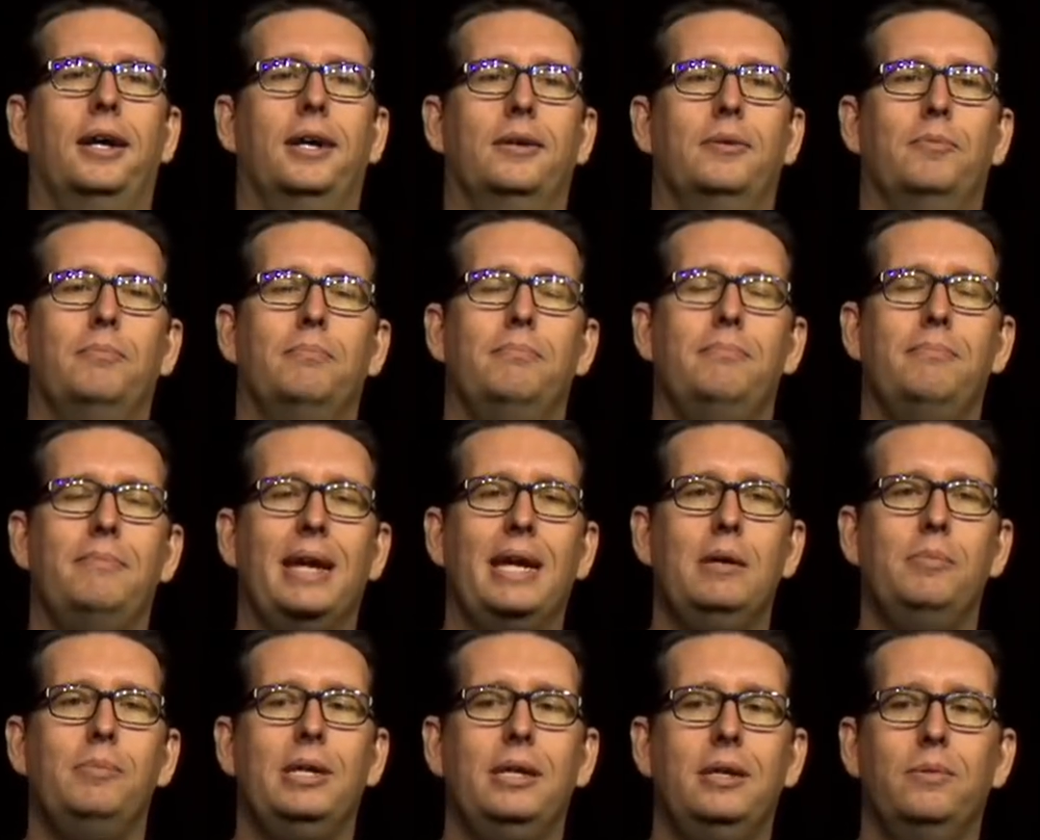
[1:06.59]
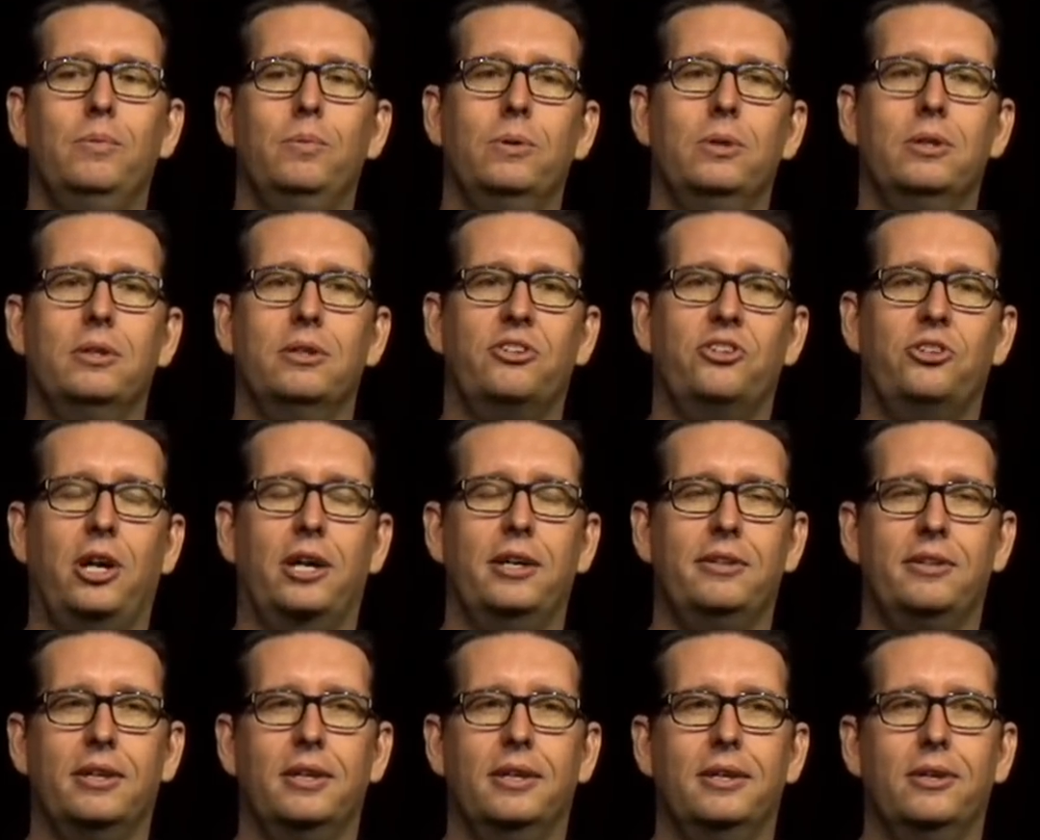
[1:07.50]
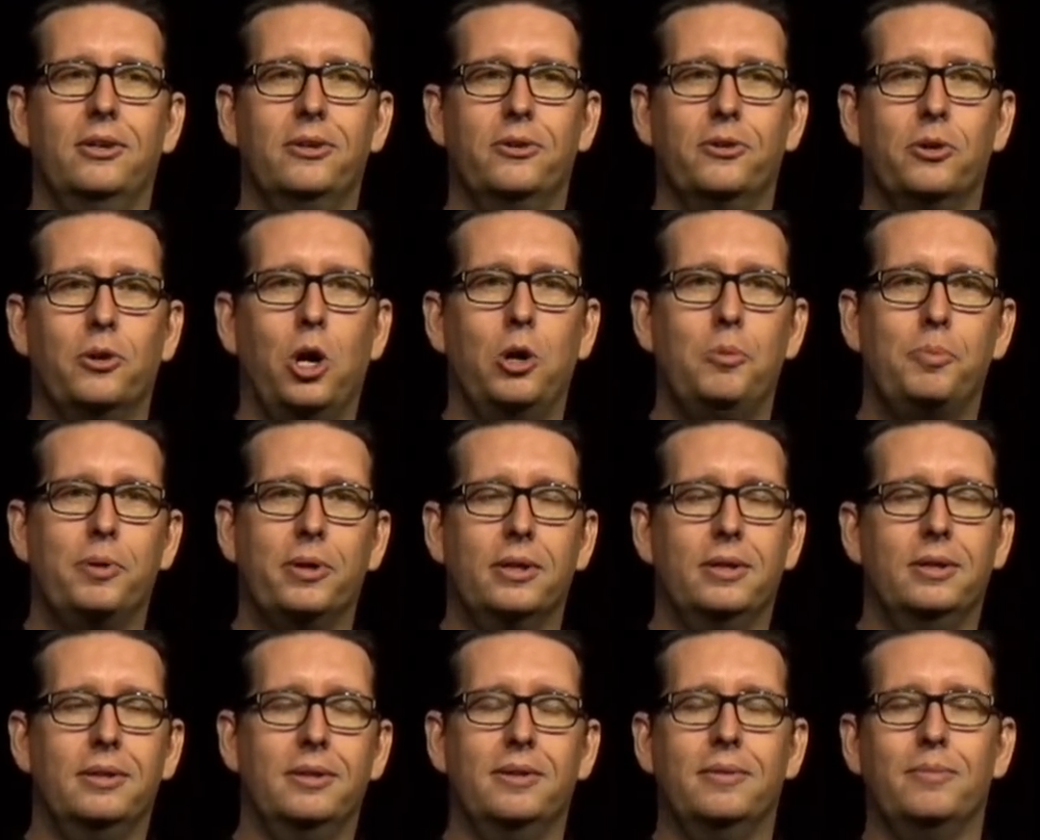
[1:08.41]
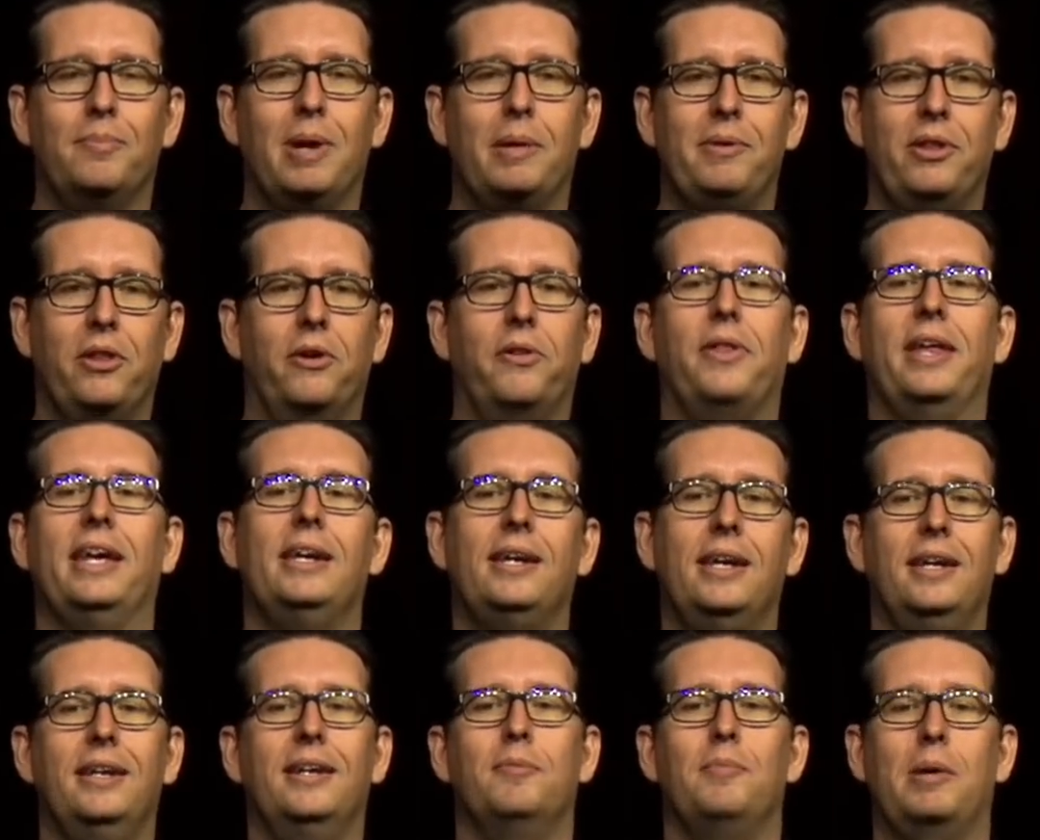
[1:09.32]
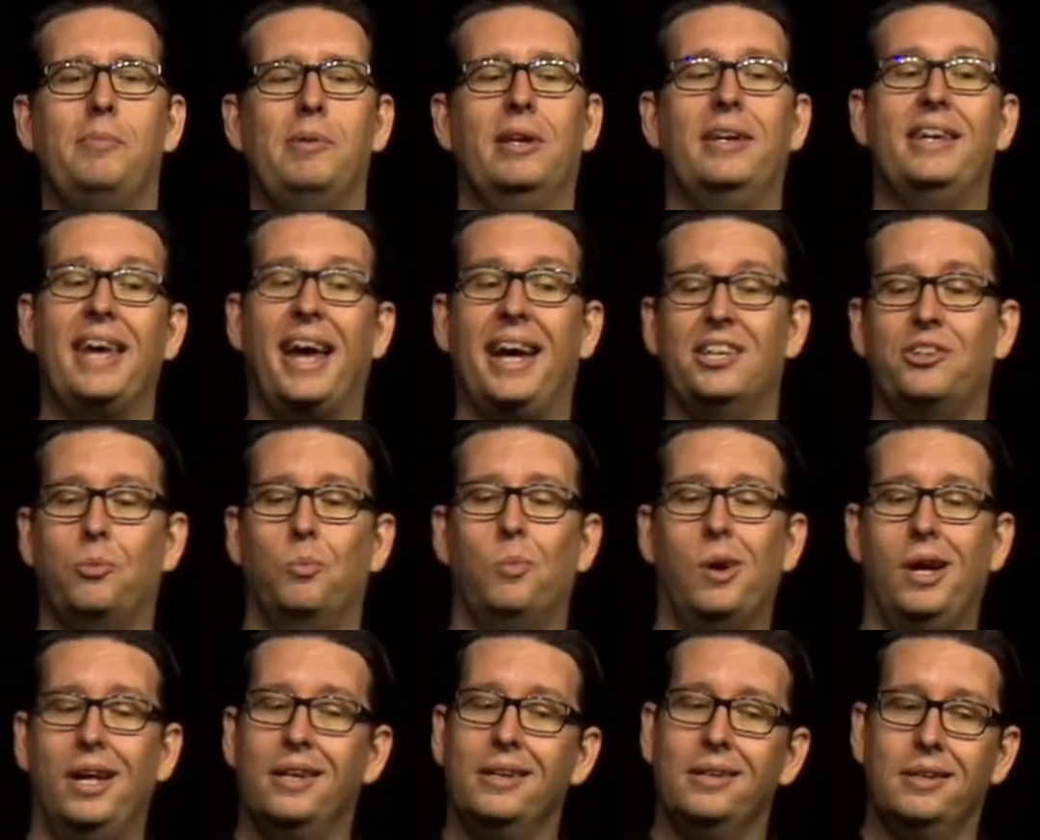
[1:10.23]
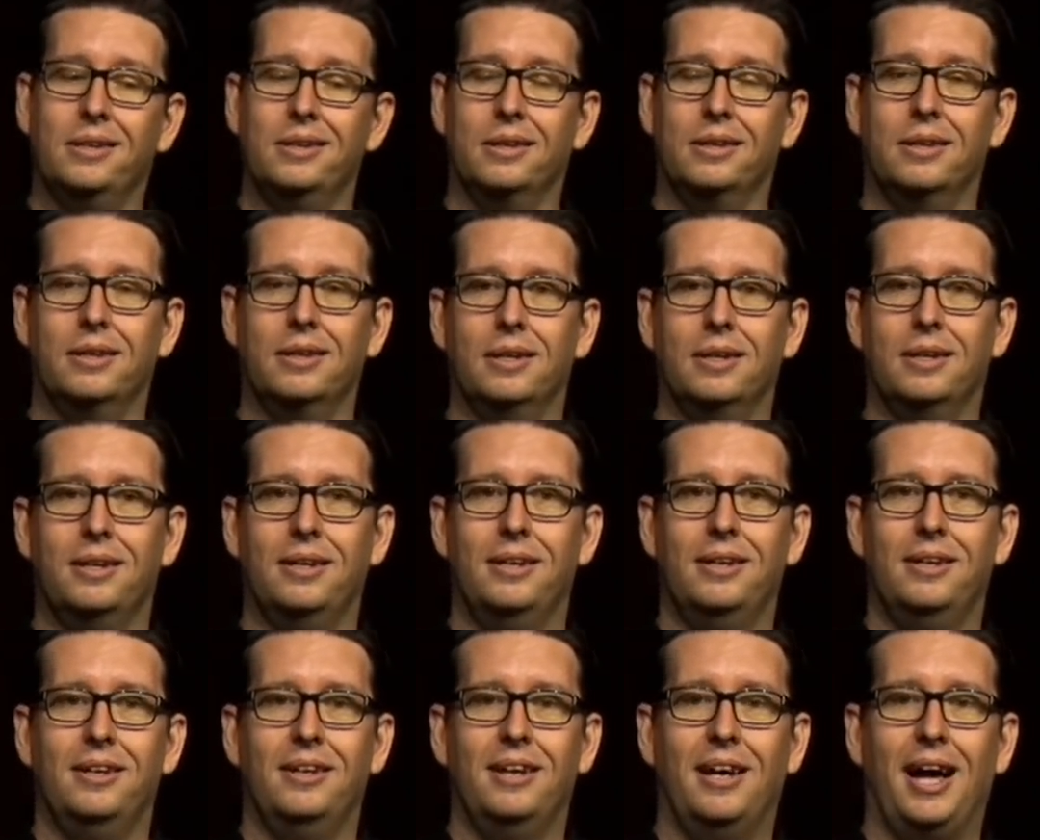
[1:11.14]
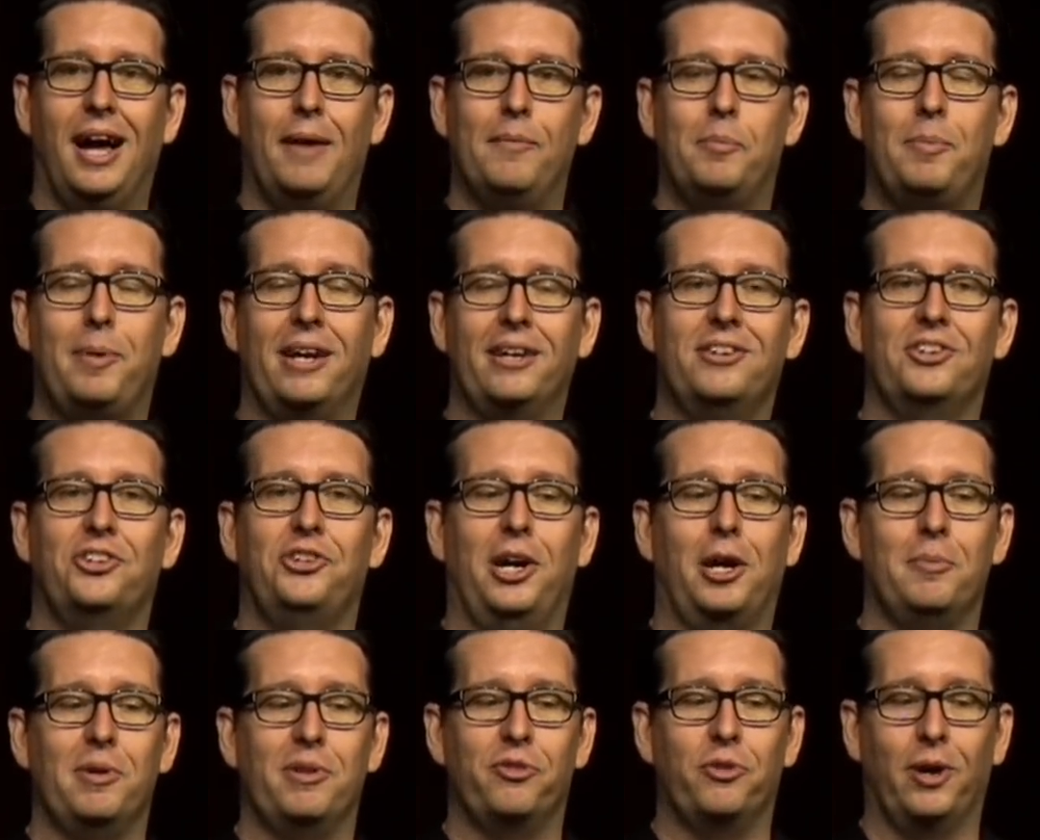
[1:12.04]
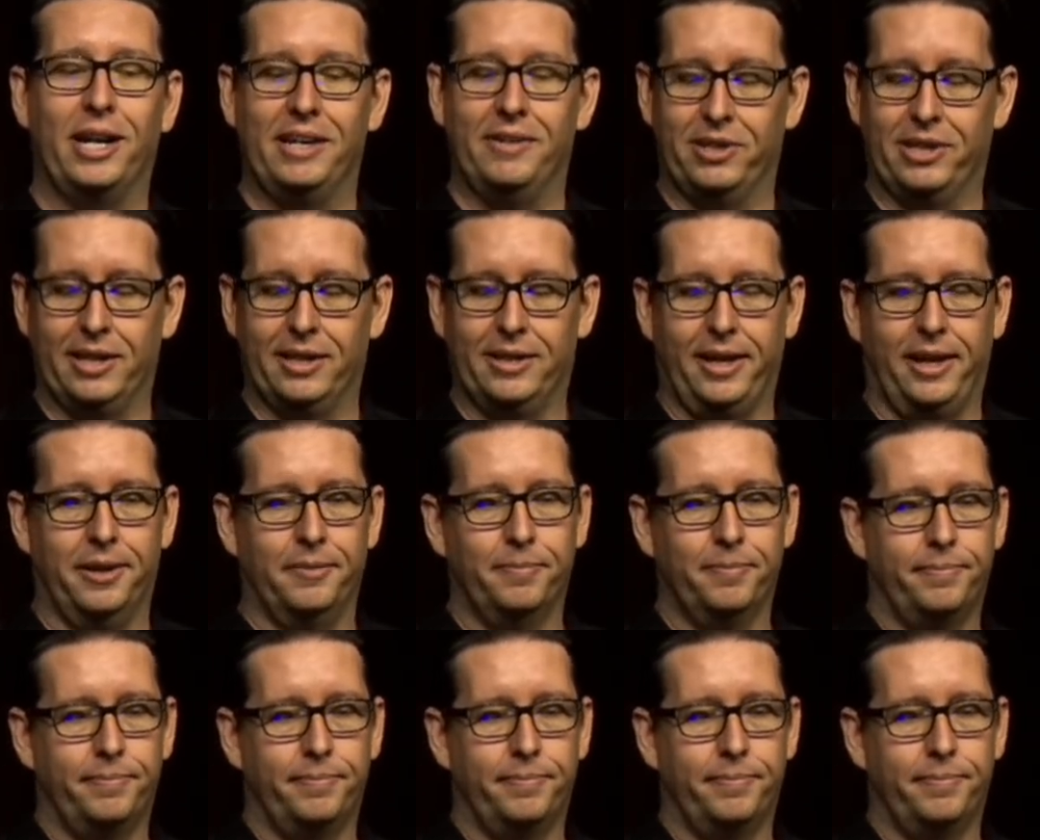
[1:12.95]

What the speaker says: maybe will start to open maybe their thinking and maybe guess what I'm about to share before I even get there.